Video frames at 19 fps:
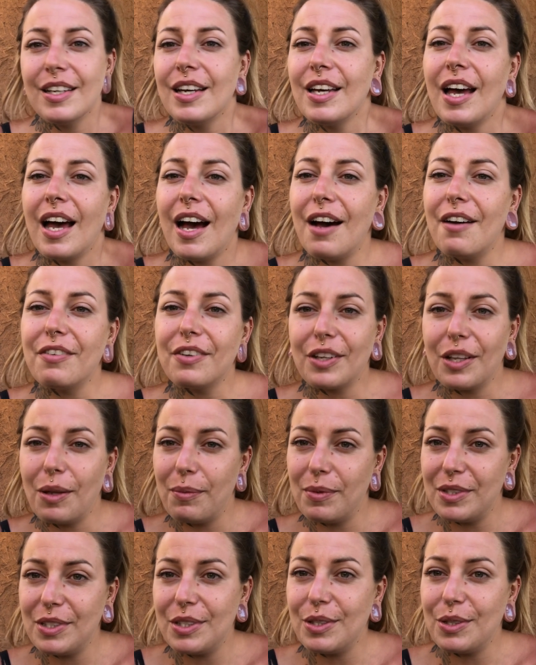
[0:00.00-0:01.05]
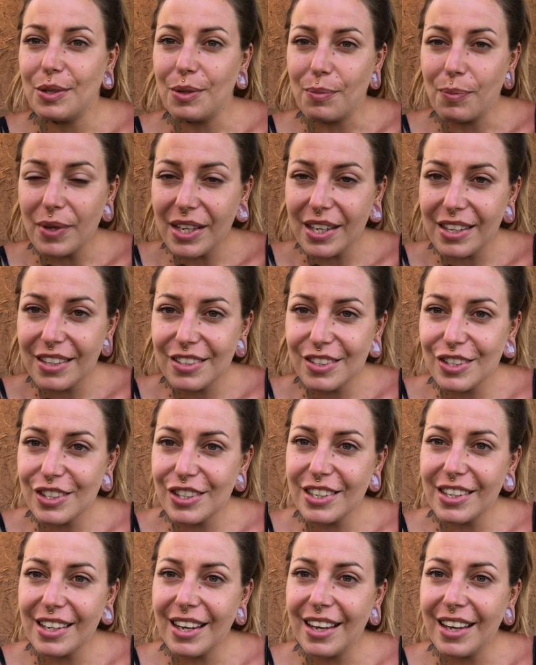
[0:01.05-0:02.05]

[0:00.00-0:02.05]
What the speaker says: half a kilometre to the beach,